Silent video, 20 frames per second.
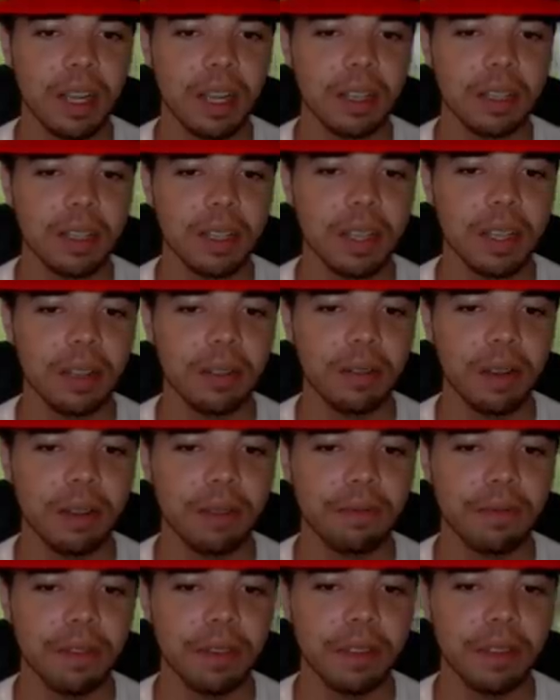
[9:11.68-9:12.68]
outside of the right
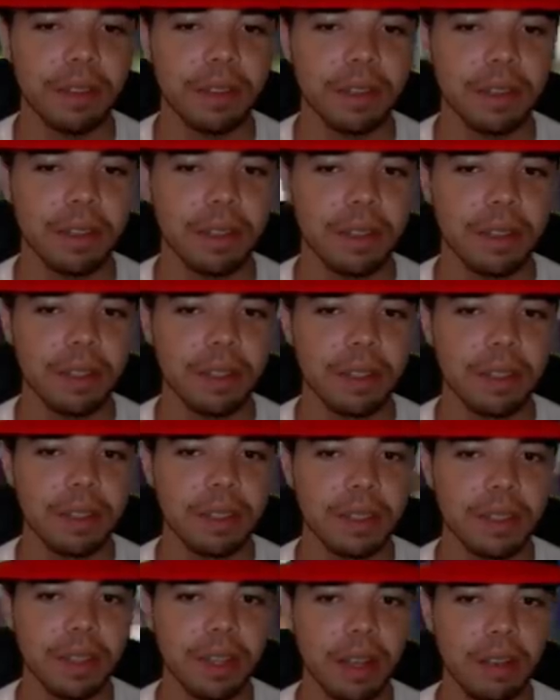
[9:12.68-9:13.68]
foot.
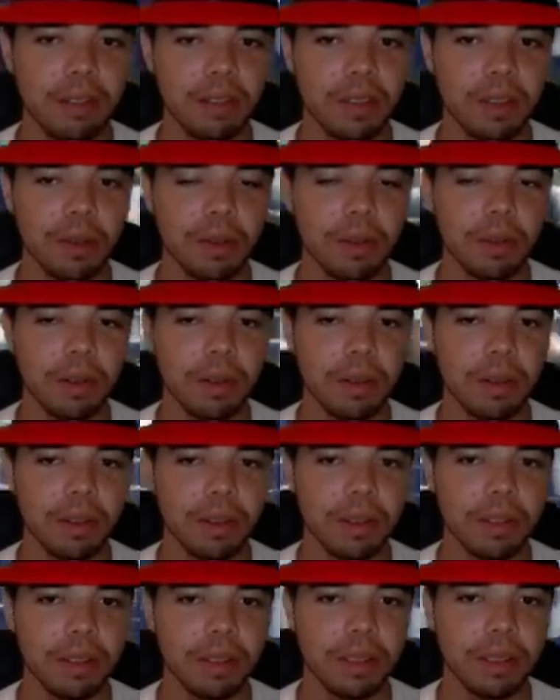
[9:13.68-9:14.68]
That was cool.
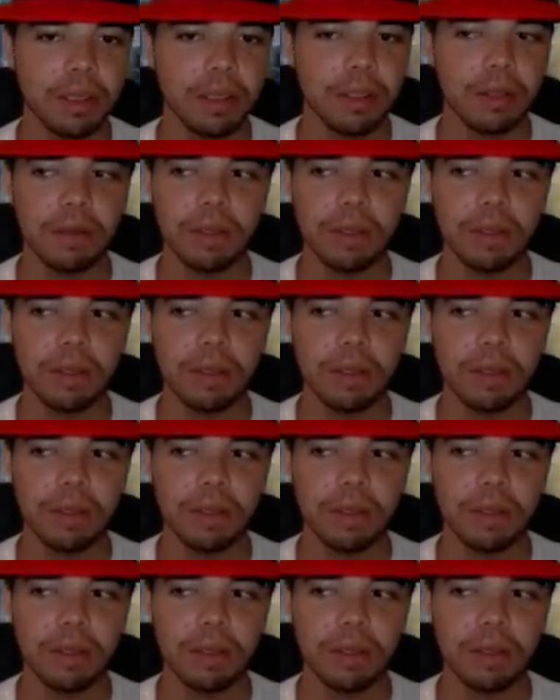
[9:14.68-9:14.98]
It's